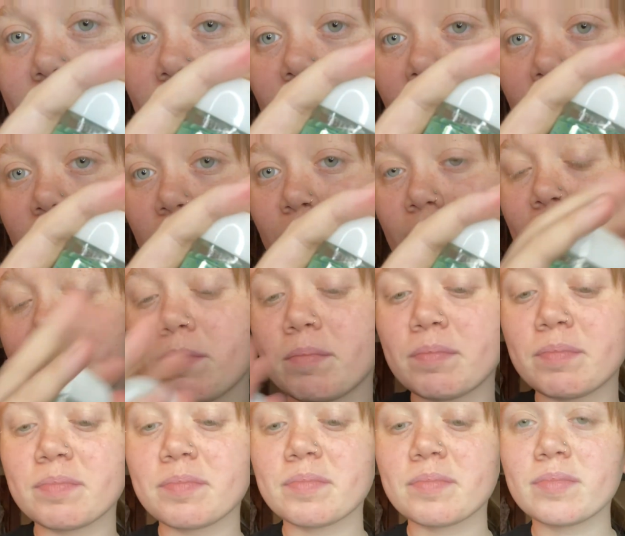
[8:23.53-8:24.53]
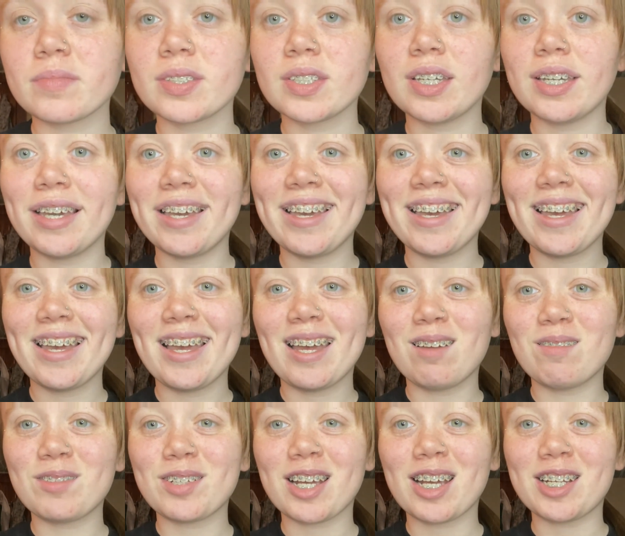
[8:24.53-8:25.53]
Yeah, there we go.
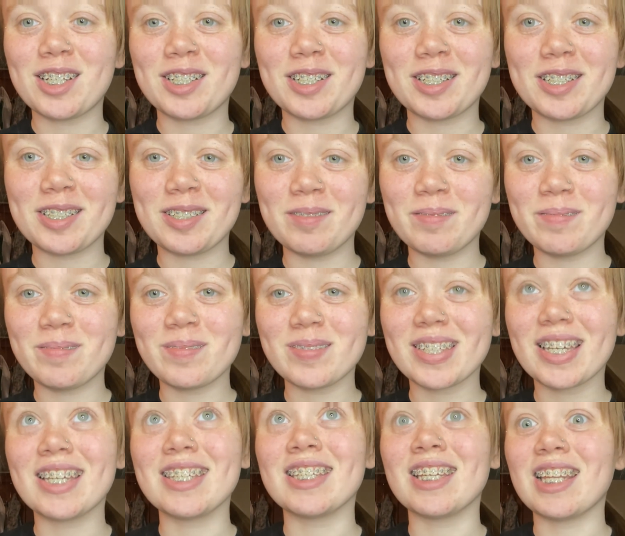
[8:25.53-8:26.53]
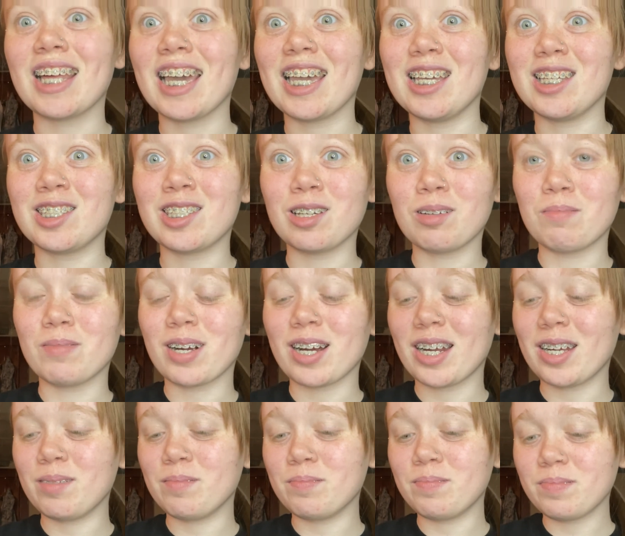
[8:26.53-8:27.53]
I'm trying to show you because the light is so
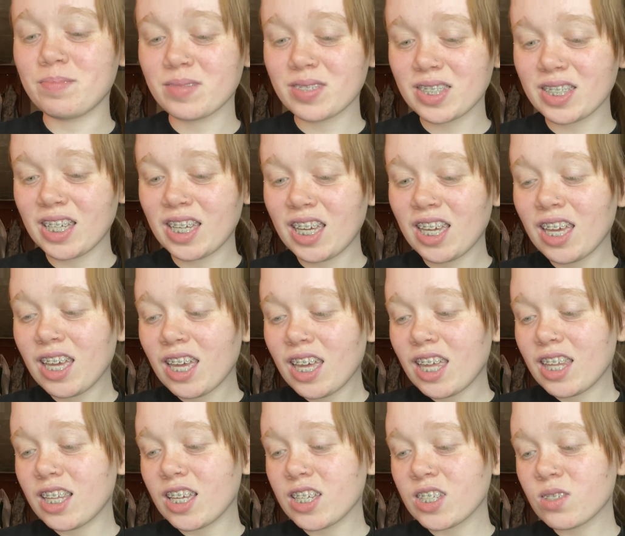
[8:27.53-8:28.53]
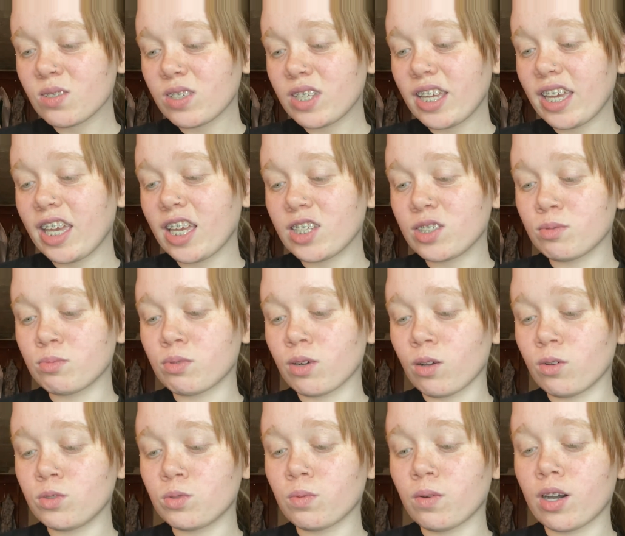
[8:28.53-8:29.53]
bright. This one is
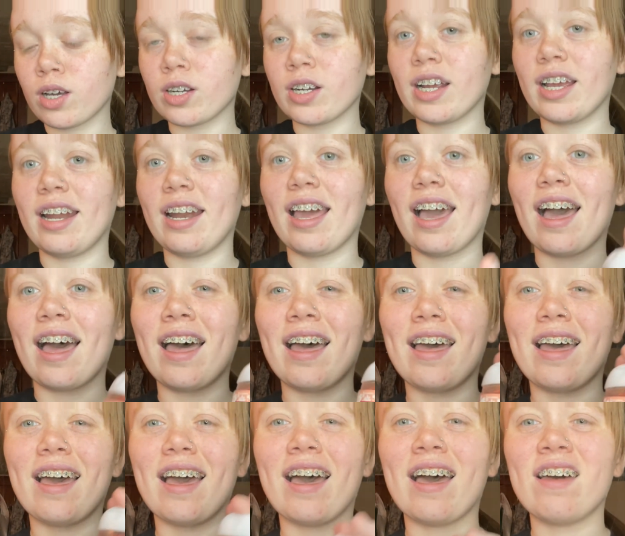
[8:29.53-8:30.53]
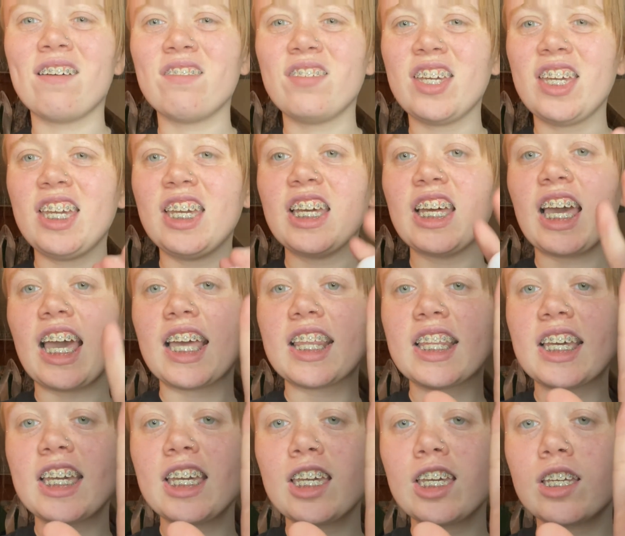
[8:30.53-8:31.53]
Rosewater and I Ivy, I
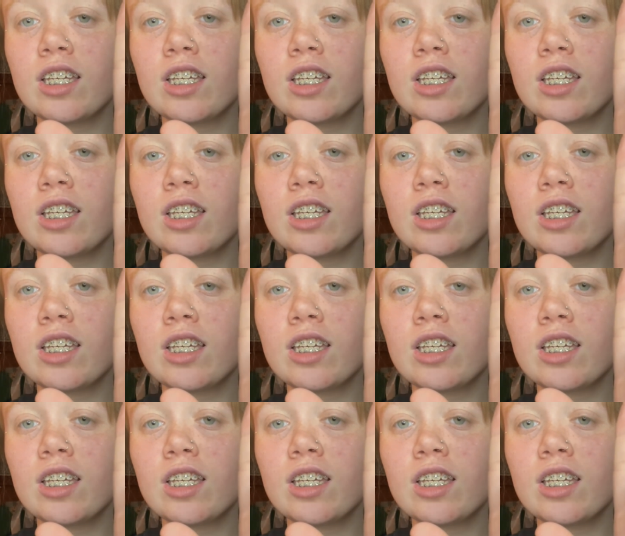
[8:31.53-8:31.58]
think.